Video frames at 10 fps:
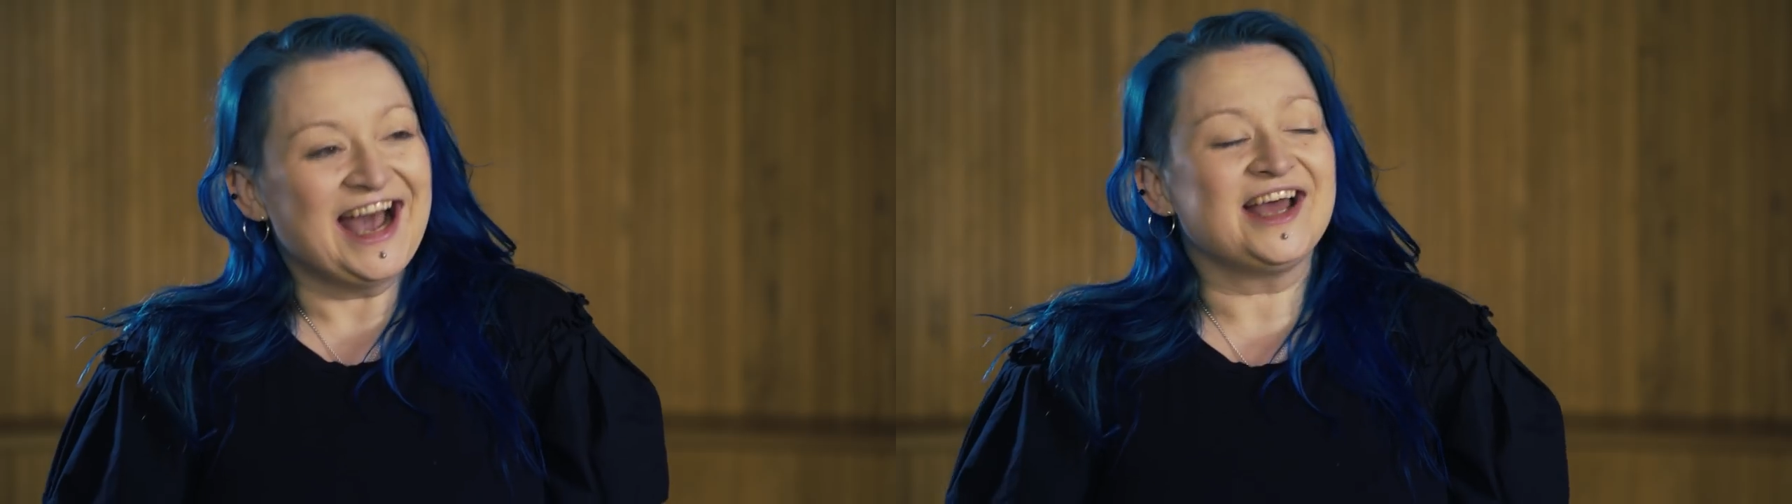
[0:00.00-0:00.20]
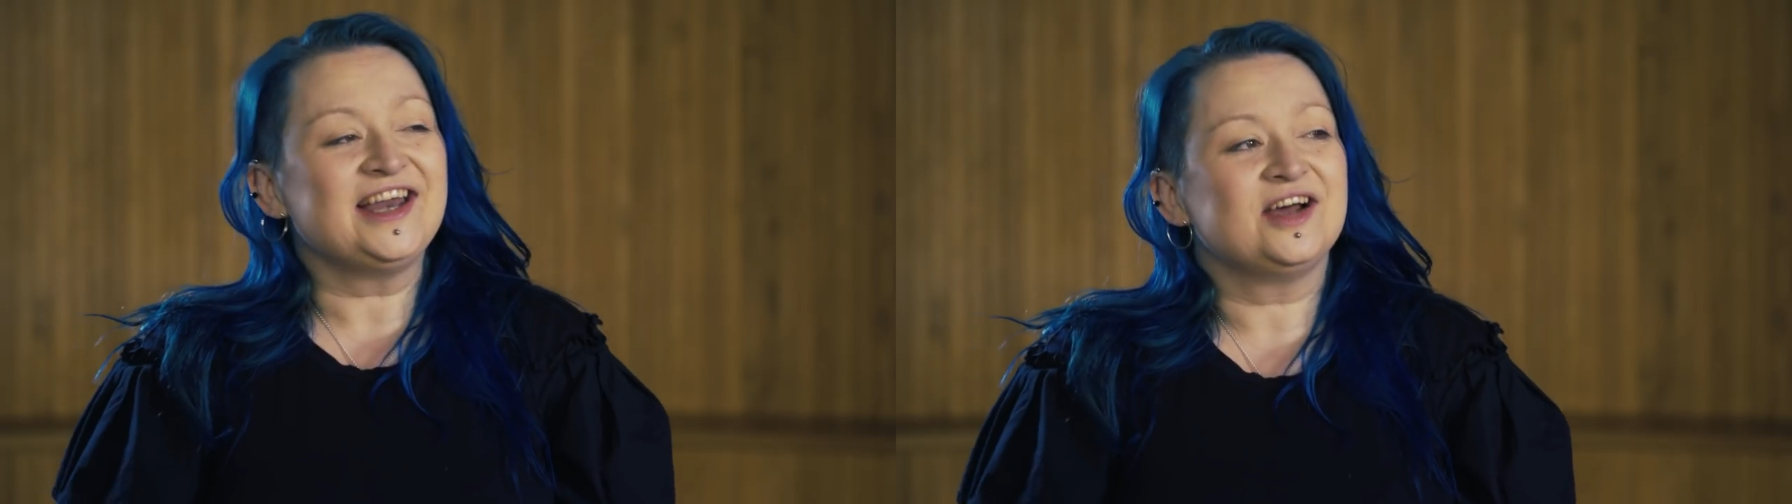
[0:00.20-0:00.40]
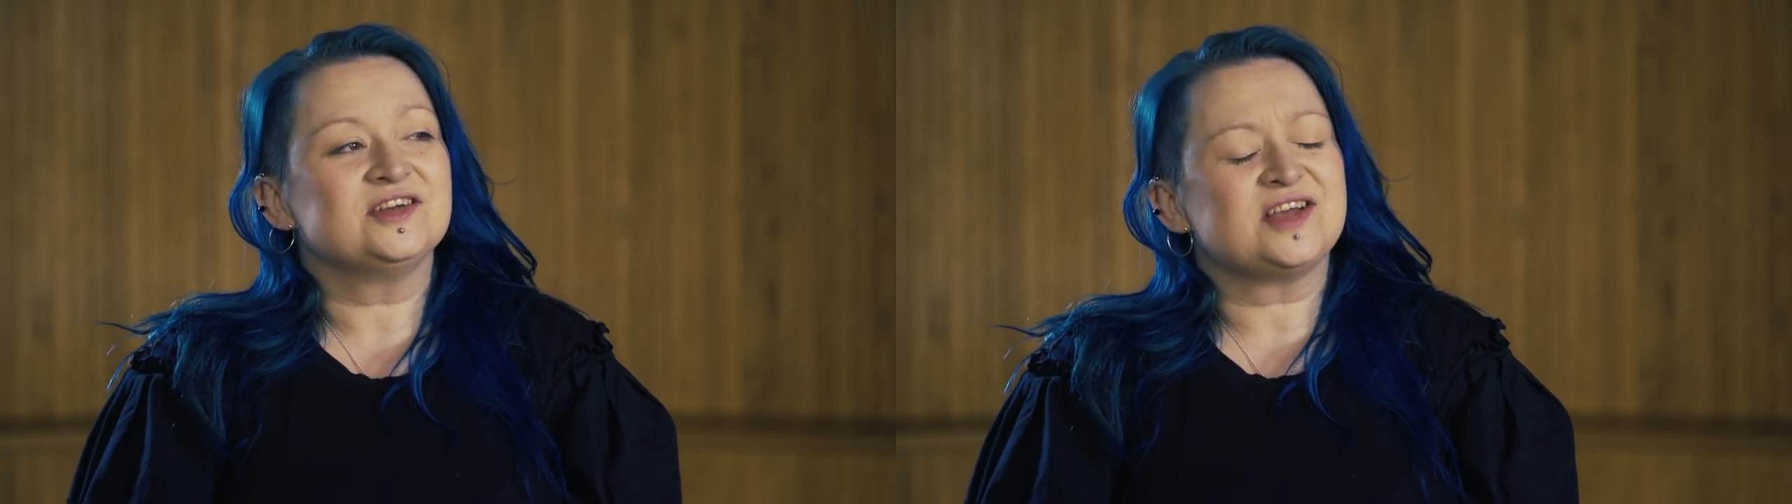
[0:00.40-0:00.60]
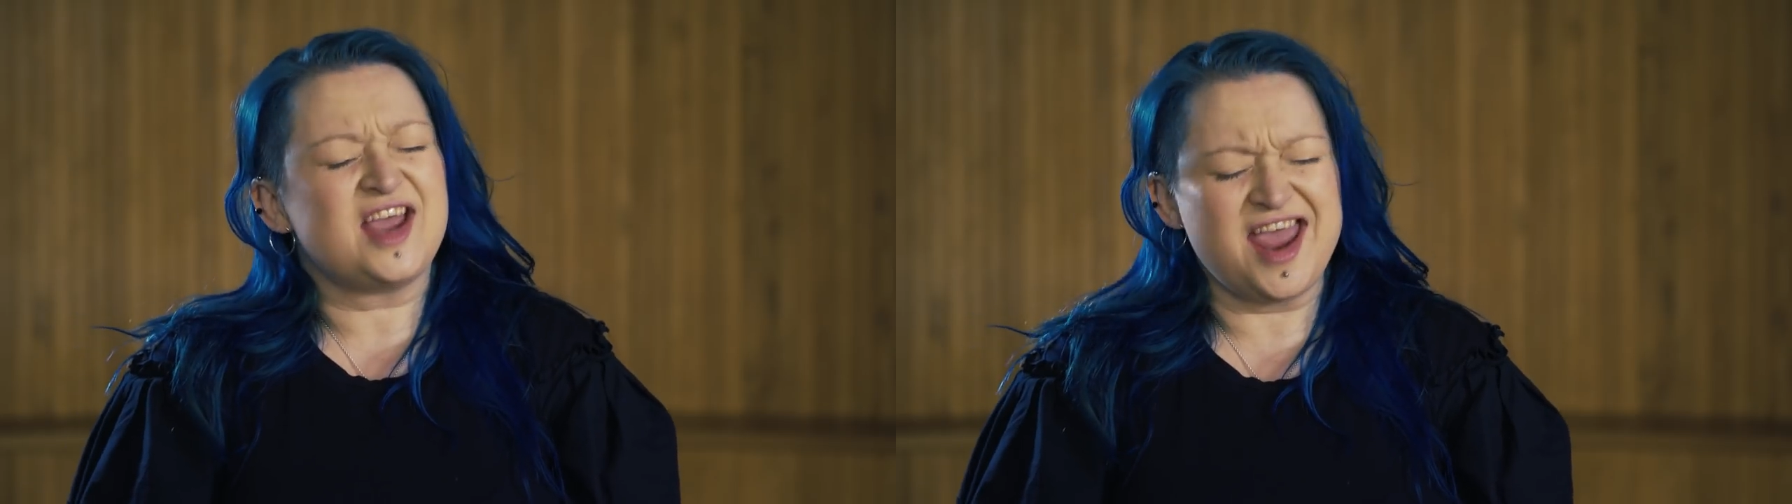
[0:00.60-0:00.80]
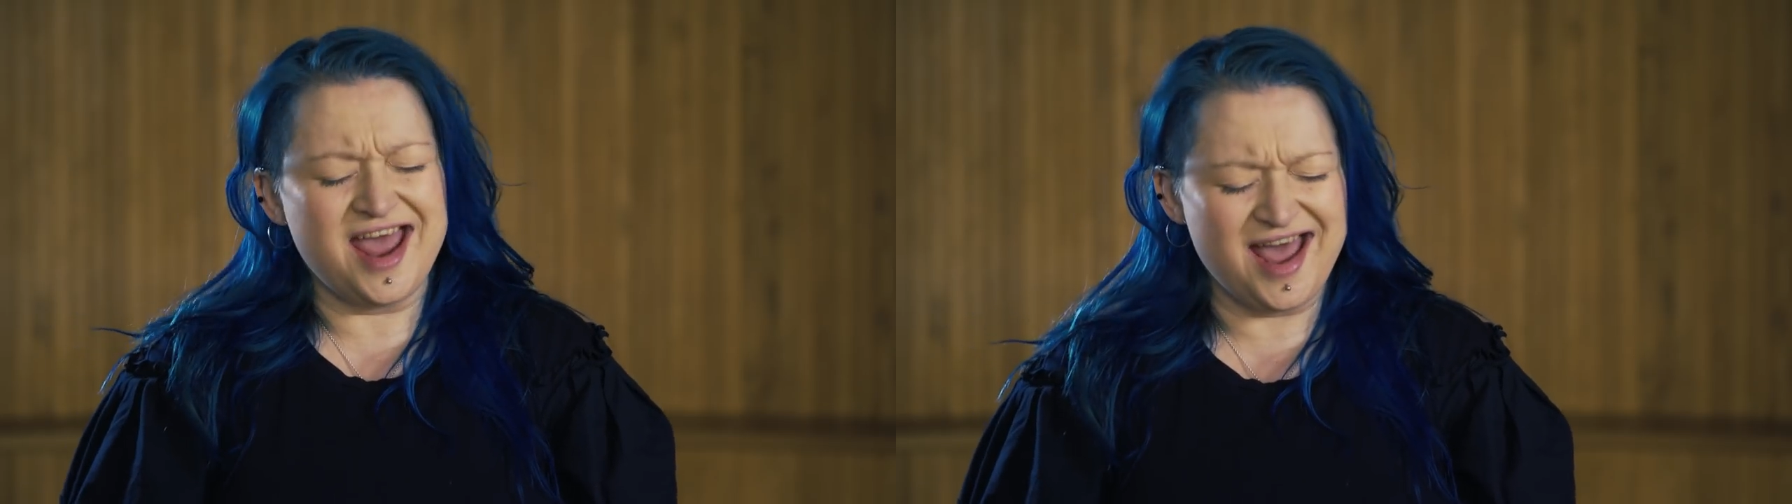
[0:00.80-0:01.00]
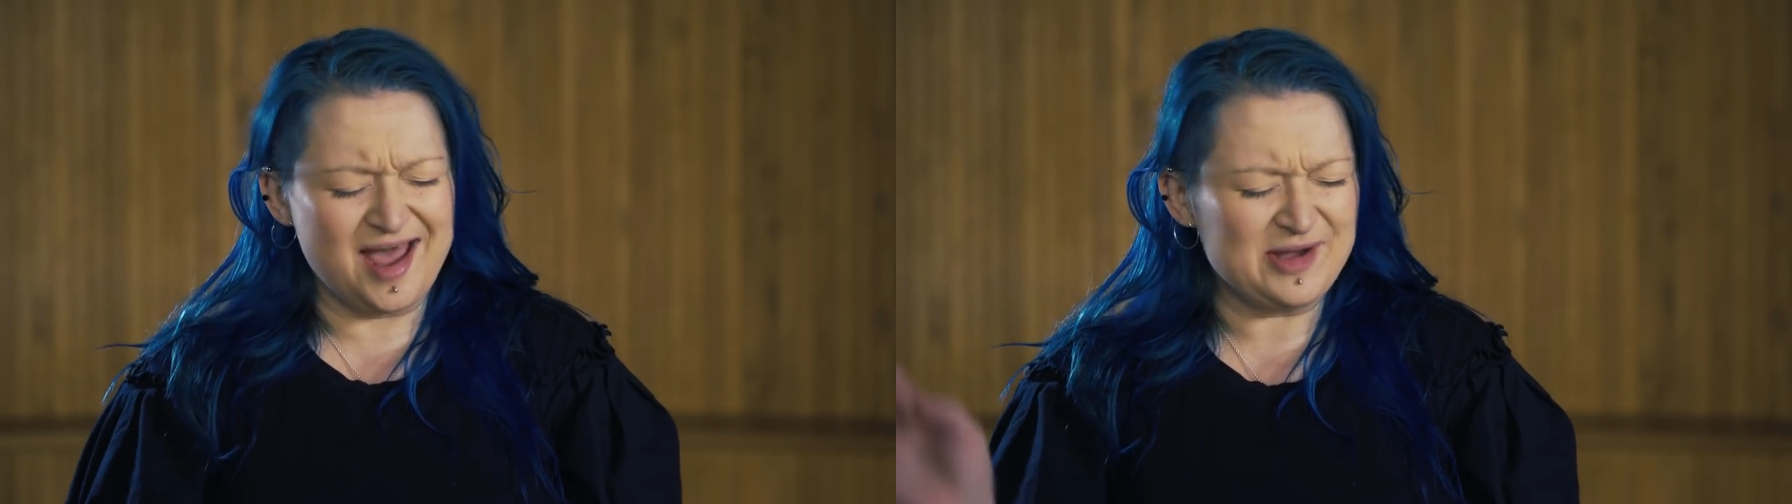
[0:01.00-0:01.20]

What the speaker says: And I was like, yeah,